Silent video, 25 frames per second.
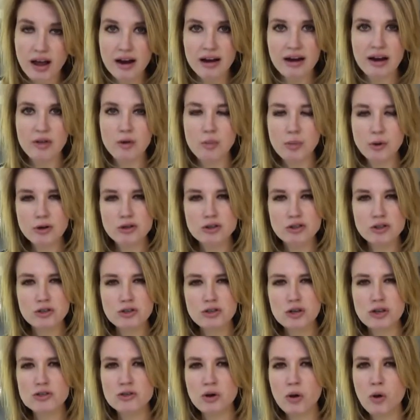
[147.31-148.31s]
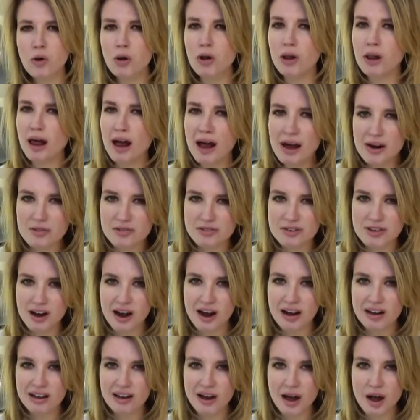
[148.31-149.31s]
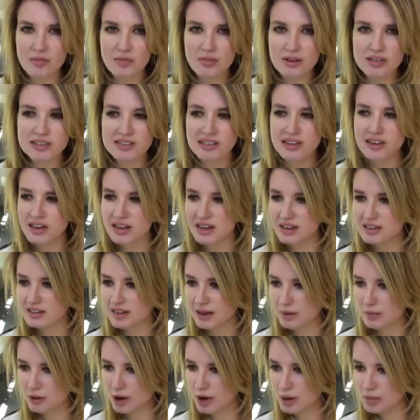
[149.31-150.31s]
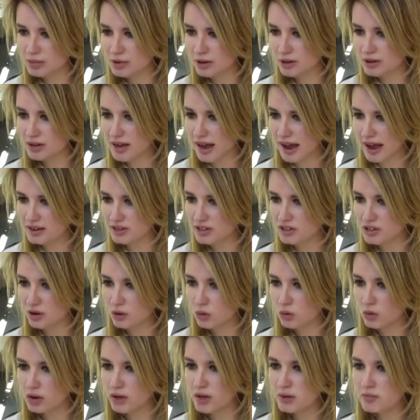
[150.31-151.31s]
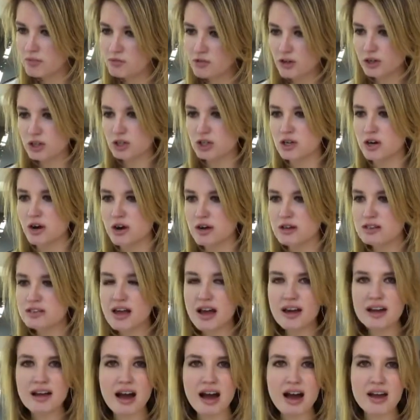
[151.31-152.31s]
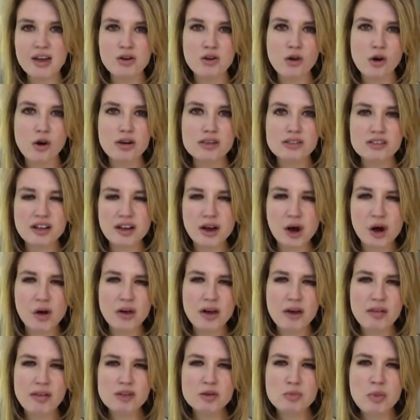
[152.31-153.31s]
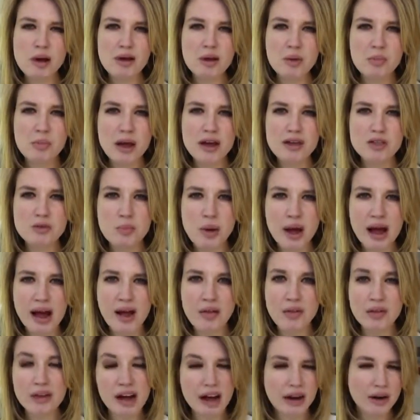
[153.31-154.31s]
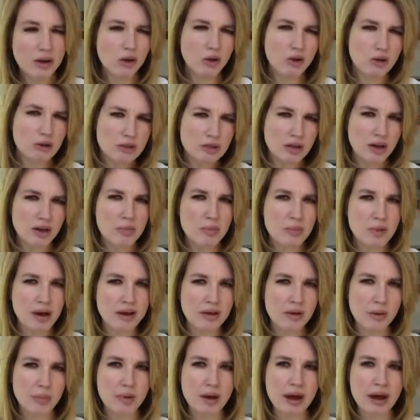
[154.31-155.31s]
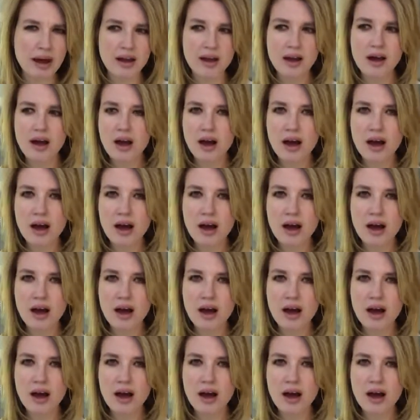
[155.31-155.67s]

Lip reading: Now, the person who does a whole lot of talking, obviously, is, I brought up the cast here, William Fichtner. He's that guy you're always like, oh yeah, that's Michael Bay's pal that kind of looks like Michael Bay.